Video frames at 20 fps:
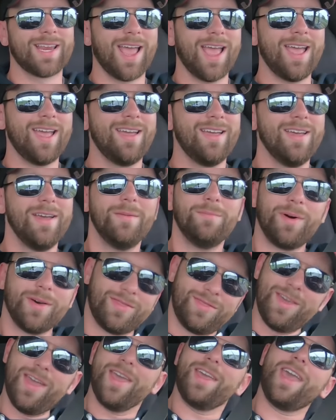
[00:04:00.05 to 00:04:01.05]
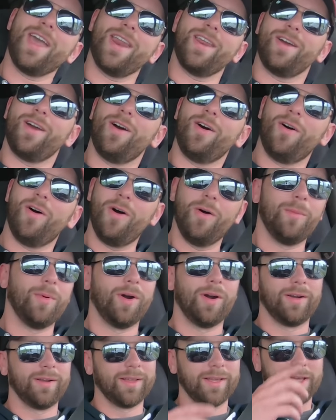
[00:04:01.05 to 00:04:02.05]
day, but they get to go home
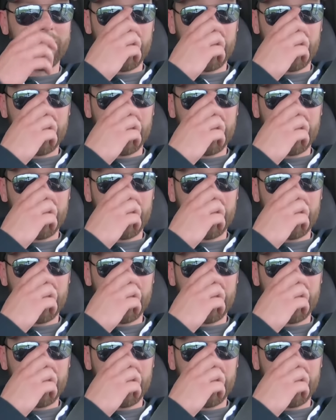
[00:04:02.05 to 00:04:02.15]
early.